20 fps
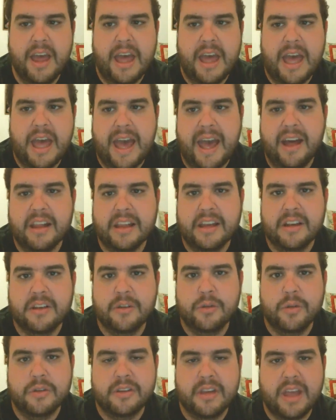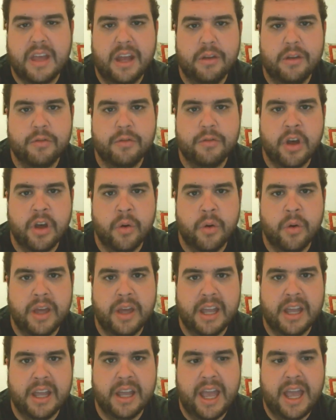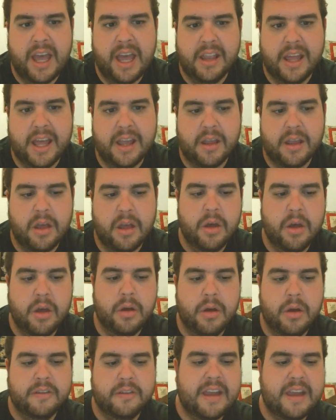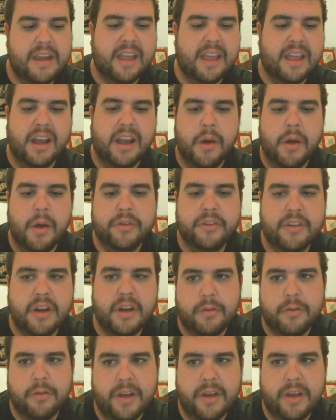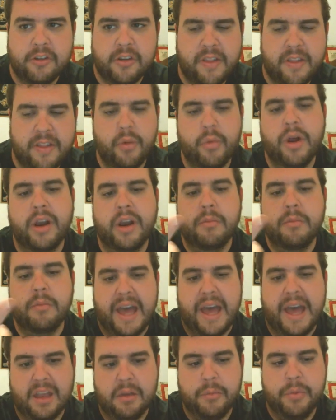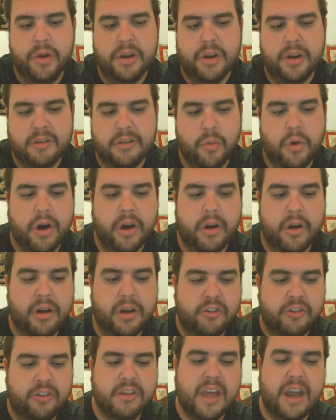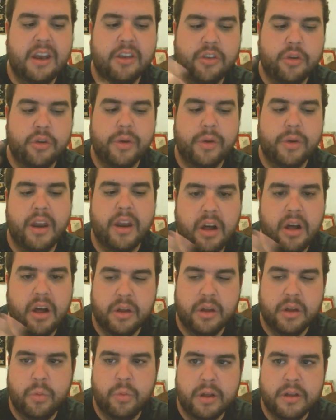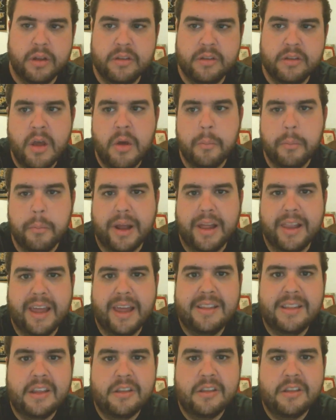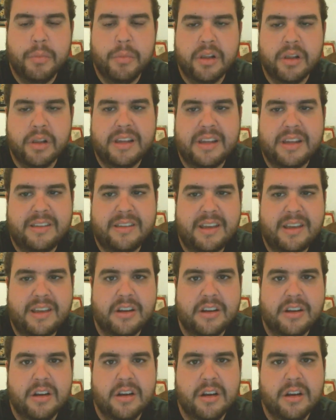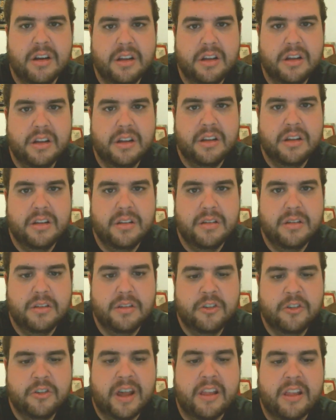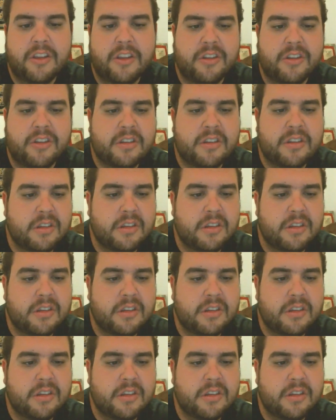Alex was kind of going and like stacking a couple starfish and then running back and putting some water in. She was kind of doing it all at once. But I like these multi-tier challenges.